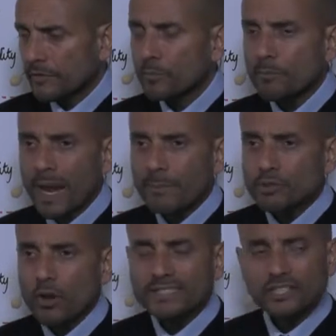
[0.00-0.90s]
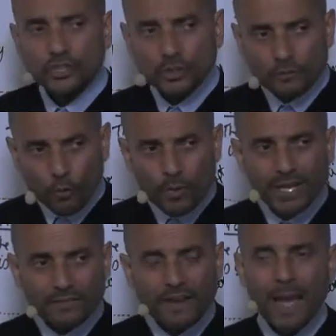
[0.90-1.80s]
If you're baptized, it should have already
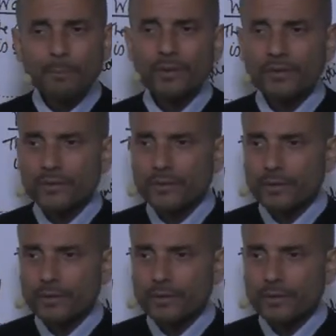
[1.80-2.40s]
have happened.